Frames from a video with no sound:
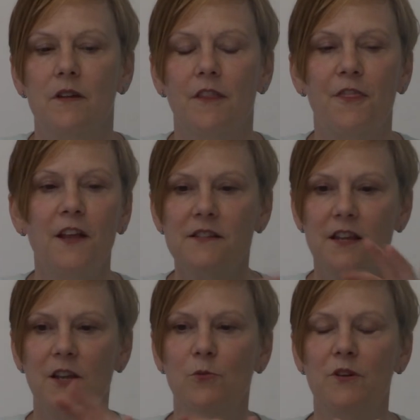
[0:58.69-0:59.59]
things
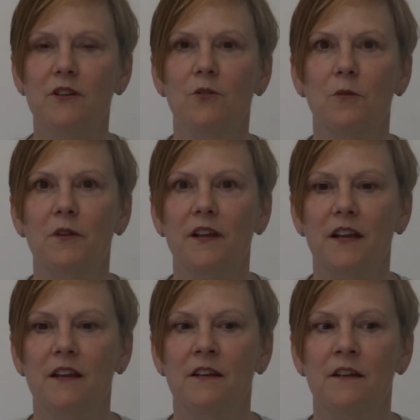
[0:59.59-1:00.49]
that you would
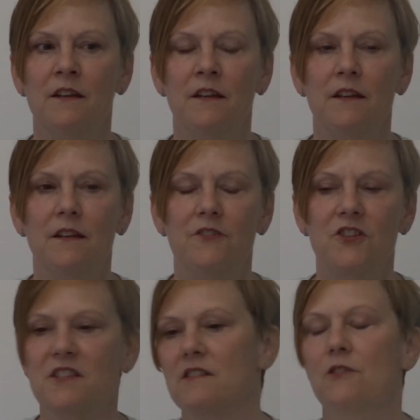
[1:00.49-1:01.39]
normally
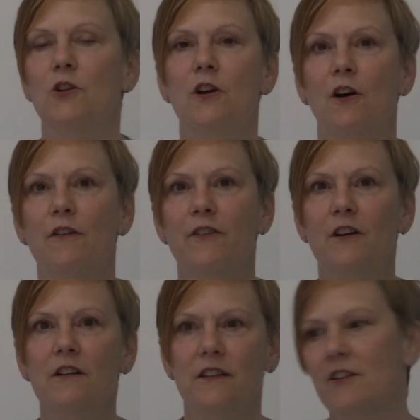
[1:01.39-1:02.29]
just look
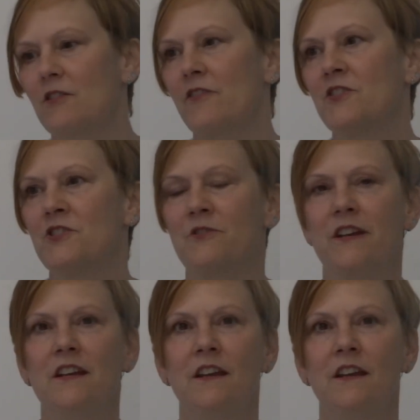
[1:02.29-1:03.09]
over, litter on the street,